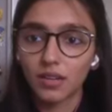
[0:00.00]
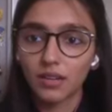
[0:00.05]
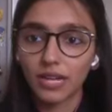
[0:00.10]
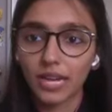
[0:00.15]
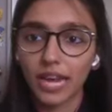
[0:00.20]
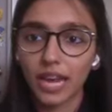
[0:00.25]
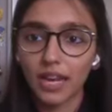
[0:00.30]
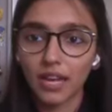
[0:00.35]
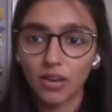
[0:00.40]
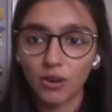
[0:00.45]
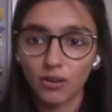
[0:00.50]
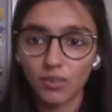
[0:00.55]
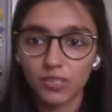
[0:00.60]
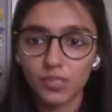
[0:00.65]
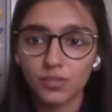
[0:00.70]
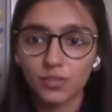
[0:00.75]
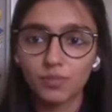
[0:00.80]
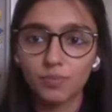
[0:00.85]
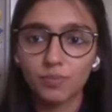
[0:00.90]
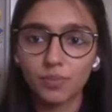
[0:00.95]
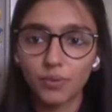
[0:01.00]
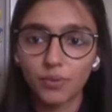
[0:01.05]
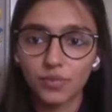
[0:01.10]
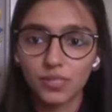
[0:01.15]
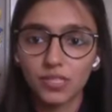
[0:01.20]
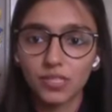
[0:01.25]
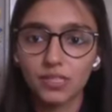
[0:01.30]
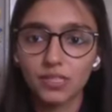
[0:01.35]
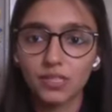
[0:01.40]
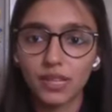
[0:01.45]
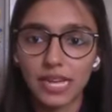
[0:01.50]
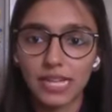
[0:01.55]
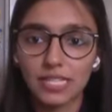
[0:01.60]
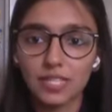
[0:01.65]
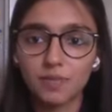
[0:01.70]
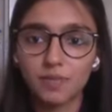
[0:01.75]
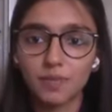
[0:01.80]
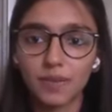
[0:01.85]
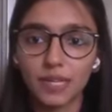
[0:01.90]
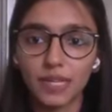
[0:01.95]
Okay, I'll also post the
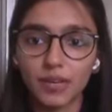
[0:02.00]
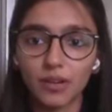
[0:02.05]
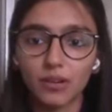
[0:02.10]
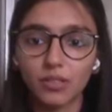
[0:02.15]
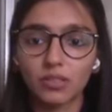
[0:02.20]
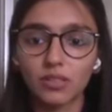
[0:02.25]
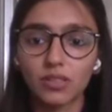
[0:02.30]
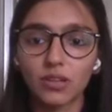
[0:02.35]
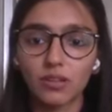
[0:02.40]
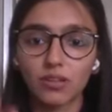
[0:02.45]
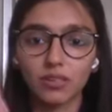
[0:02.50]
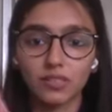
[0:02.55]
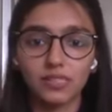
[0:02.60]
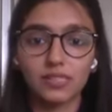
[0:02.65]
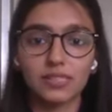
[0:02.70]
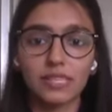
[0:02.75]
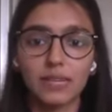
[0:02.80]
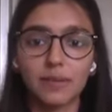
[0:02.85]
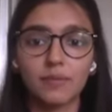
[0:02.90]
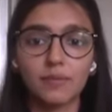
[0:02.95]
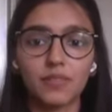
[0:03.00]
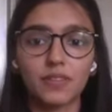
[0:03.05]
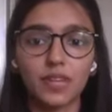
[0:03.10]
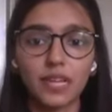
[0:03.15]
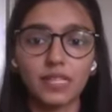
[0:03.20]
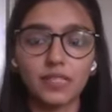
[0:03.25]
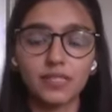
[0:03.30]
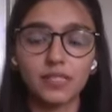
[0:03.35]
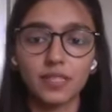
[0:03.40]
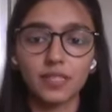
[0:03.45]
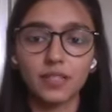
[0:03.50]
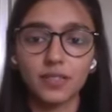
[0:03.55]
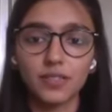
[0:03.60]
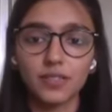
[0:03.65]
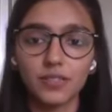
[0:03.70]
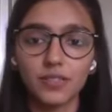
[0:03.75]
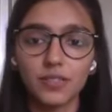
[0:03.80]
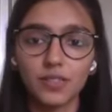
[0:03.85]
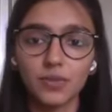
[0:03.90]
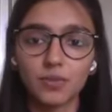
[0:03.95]
recipe on the same thread,
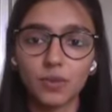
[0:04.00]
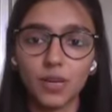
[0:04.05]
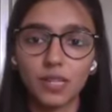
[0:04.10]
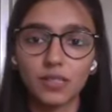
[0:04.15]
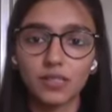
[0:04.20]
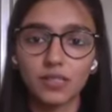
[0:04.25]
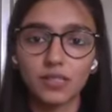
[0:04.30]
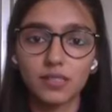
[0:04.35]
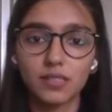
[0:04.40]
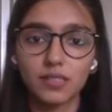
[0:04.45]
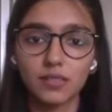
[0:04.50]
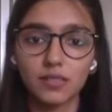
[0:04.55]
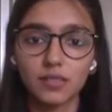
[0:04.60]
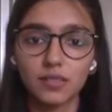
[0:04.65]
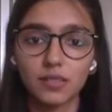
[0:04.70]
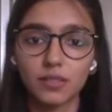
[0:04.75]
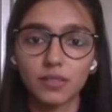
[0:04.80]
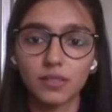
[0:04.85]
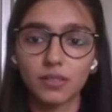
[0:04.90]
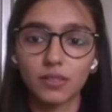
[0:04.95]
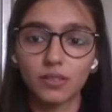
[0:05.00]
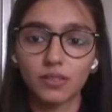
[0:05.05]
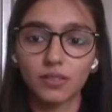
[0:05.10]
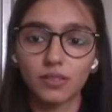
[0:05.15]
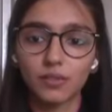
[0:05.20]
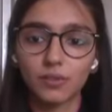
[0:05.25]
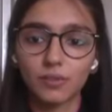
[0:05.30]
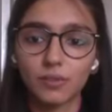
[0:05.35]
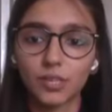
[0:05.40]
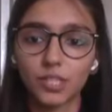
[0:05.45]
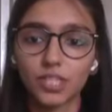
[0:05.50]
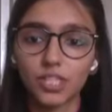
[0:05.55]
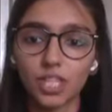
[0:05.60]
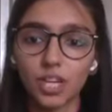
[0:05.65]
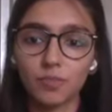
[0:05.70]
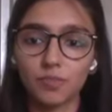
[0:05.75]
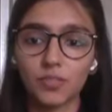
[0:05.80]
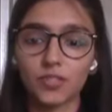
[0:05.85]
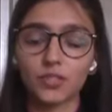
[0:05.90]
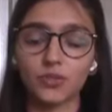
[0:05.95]
Xenia. So once the
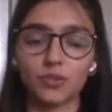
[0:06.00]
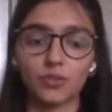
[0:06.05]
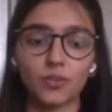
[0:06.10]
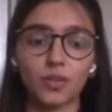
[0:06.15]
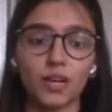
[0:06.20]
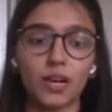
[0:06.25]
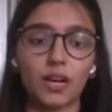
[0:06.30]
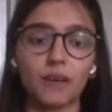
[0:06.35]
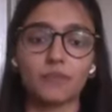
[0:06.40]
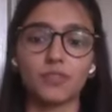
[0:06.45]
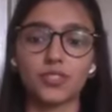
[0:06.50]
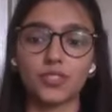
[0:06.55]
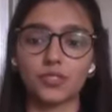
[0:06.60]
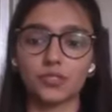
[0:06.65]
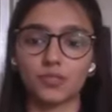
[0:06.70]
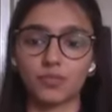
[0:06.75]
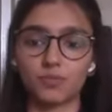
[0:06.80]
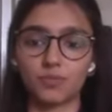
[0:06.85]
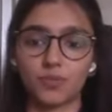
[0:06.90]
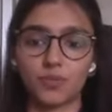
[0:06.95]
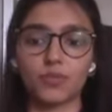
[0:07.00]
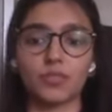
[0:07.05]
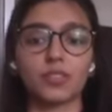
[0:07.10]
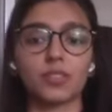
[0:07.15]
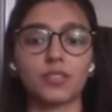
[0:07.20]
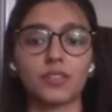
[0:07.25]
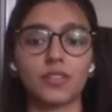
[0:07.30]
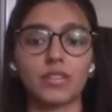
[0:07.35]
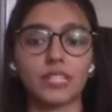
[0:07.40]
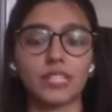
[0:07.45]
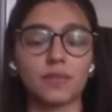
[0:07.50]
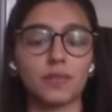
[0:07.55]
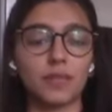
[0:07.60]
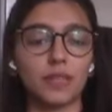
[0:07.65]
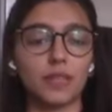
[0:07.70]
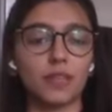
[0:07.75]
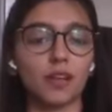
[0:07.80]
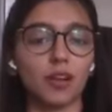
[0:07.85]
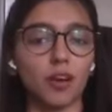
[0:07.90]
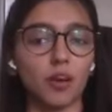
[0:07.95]
workshop is over, I'm just going to post the
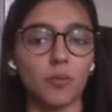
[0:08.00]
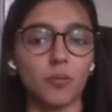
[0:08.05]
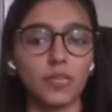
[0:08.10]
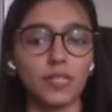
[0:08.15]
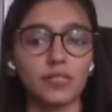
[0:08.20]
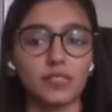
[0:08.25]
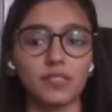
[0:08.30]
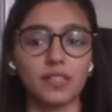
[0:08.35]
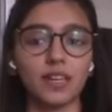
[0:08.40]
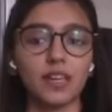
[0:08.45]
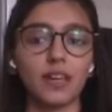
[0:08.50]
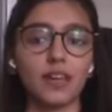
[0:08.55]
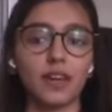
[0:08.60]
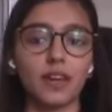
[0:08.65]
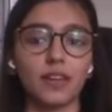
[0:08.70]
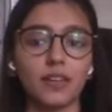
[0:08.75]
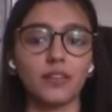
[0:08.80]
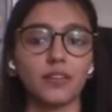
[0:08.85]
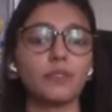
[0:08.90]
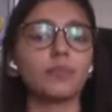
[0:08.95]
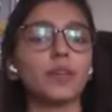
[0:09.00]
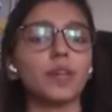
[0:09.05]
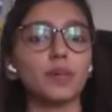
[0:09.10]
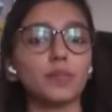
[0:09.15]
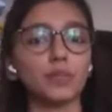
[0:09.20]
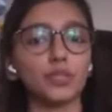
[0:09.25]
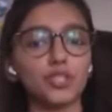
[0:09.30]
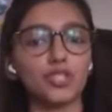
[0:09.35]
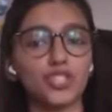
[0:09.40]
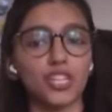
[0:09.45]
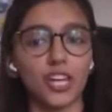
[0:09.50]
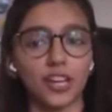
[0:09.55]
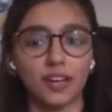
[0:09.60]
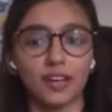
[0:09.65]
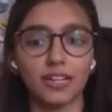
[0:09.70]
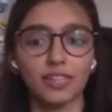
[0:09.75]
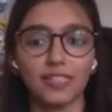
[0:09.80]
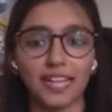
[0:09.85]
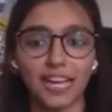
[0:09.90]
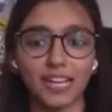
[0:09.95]
recipe in the comments and you'll be able to check.
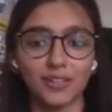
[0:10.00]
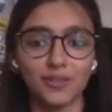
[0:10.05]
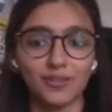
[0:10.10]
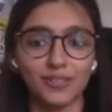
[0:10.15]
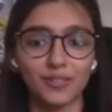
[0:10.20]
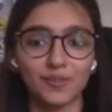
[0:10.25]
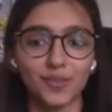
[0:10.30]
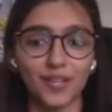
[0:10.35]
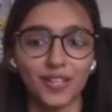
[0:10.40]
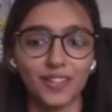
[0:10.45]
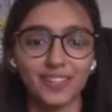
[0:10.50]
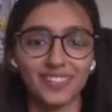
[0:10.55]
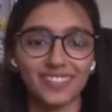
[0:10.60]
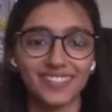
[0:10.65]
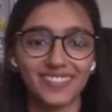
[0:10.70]
I'll tag you as well.